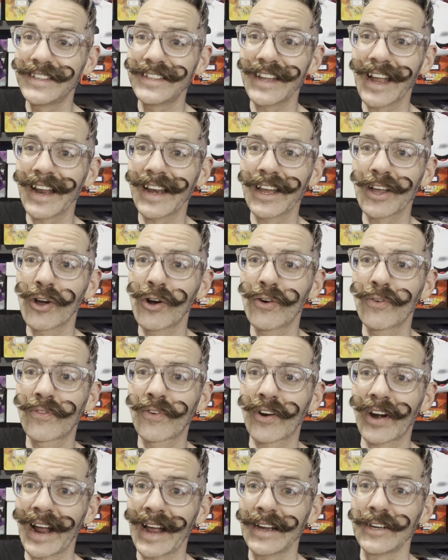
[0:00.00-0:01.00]
standing
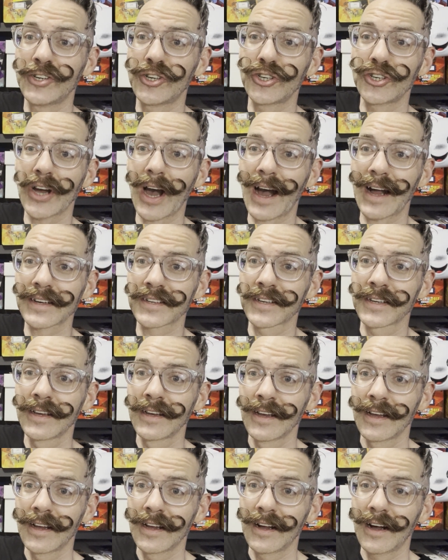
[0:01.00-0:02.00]
over a shot
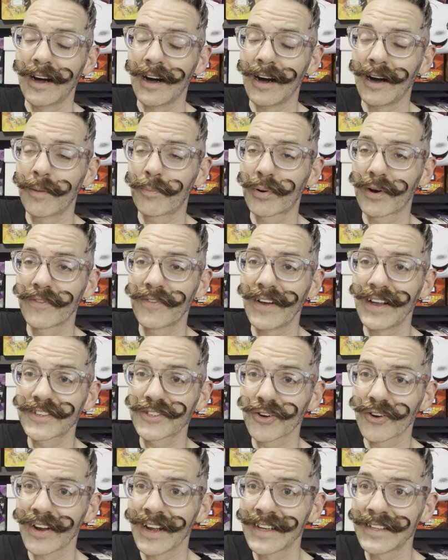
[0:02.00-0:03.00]

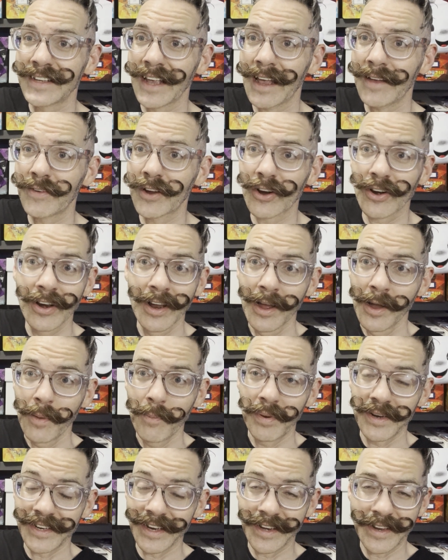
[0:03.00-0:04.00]
Professor Xavier,
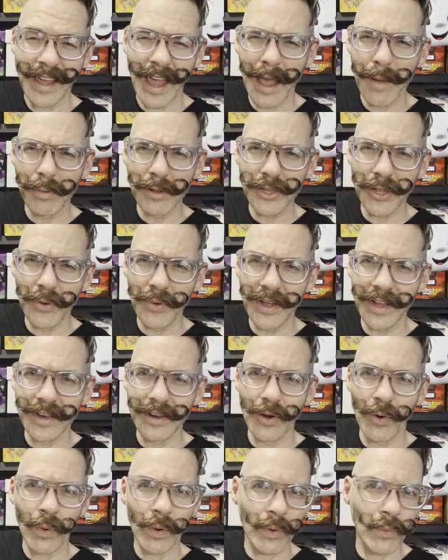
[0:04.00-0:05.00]
but did Cable do it,
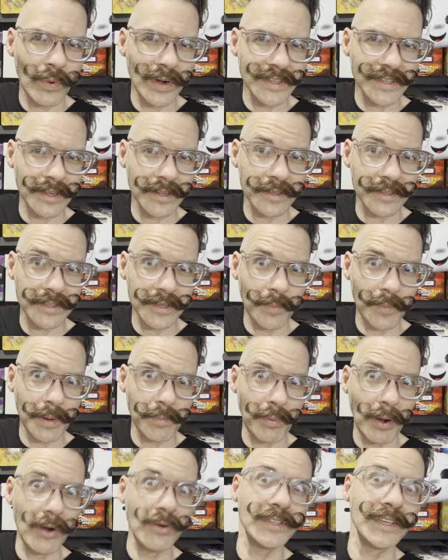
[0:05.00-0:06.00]
or was it somebody
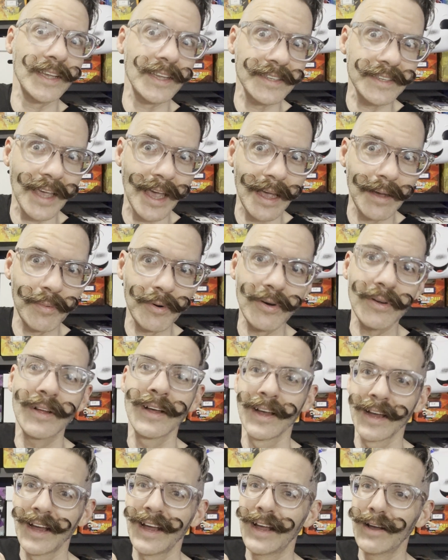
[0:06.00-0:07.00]
posing as Cable?
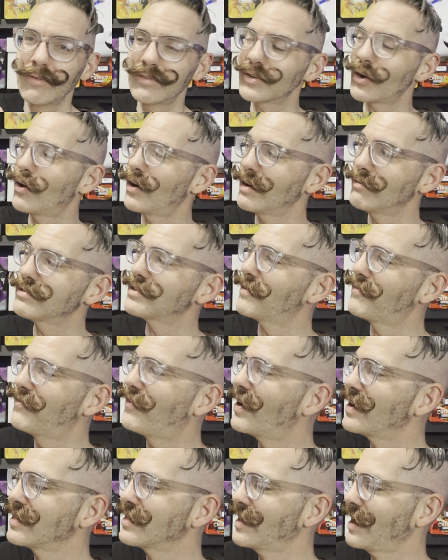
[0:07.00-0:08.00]
It was a
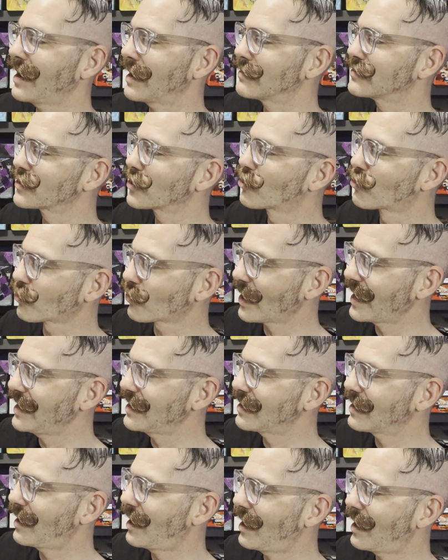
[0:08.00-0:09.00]
fun thing. It was a
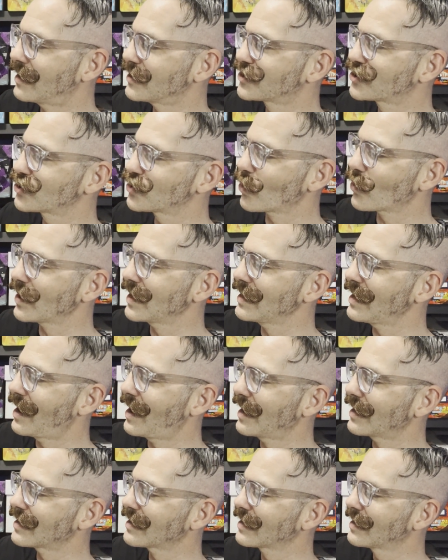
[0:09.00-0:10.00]
great
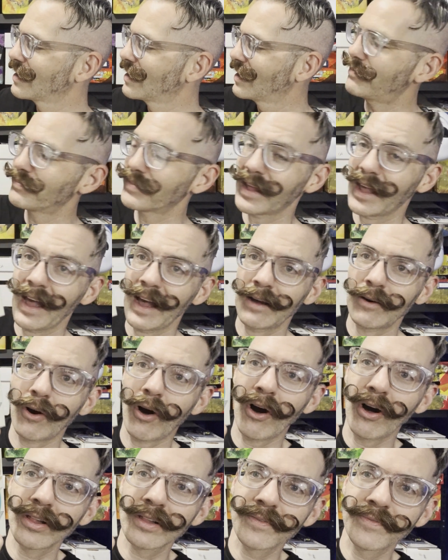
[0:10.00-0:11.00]
storyline. Yeah,
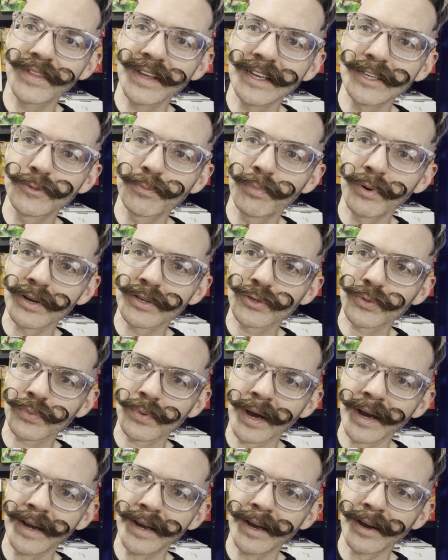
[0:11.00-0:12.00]
all of these books
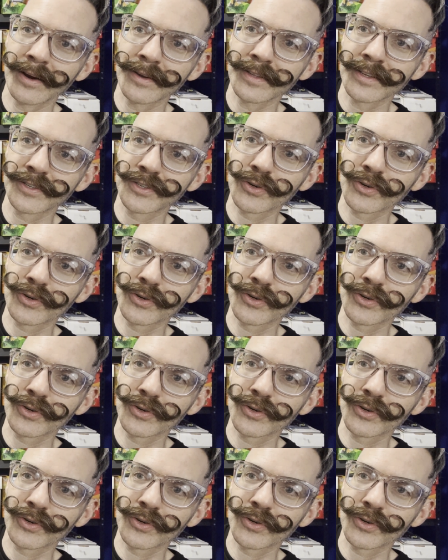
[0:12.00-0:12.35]
right here, this